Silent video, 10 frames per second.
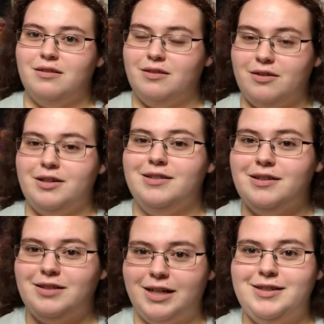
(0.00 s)
There is
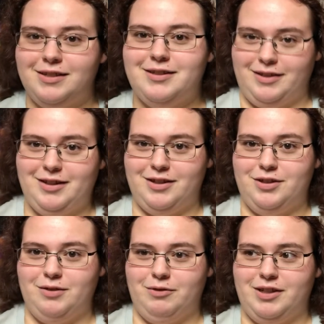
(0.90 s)
a licensing
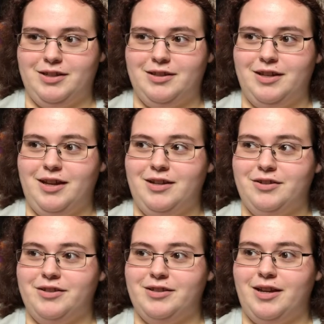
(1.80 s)
issue with this. They can't
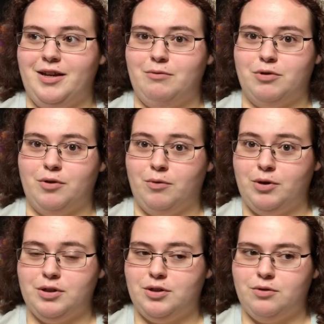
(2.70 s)
just say we're
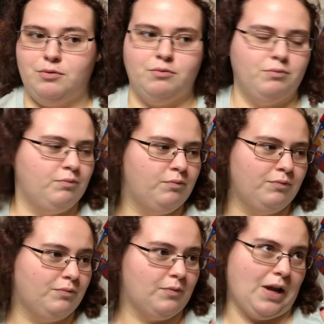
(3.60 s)
going to do,
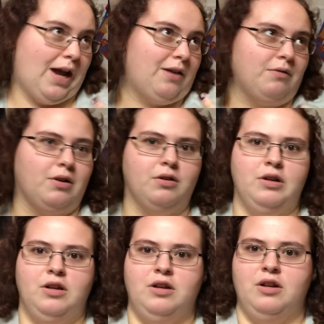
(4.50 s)
I don't
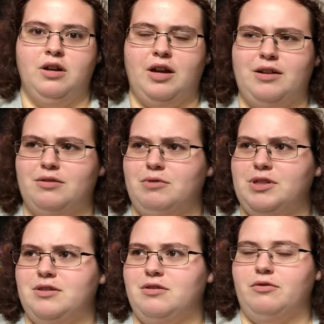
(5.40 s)
know,
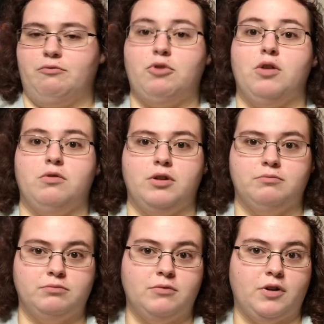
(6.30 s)
what's a Rogue?
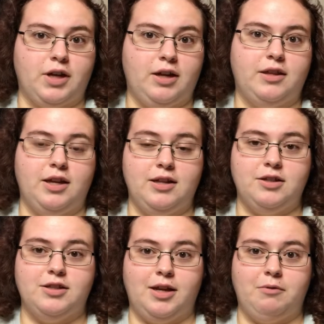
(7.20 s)
Okay, they can't
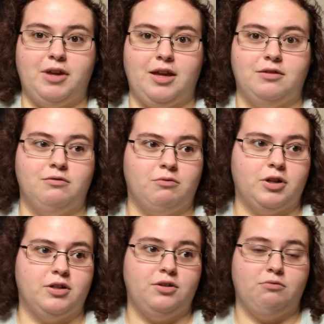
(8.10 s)
just say we're
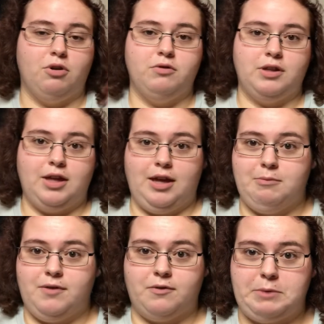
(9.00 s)
gonna do Rogue and
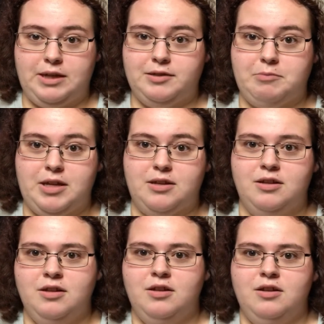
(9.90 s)
Gambit from X-Men,
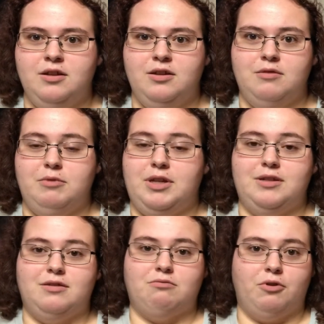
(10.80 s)

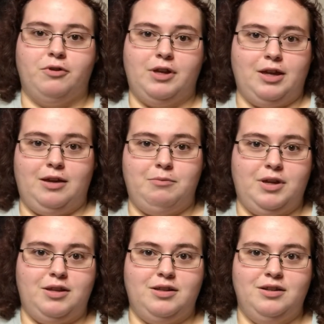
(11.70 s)
because Rogue and
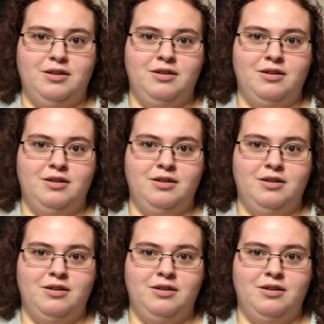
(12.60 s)
Gambit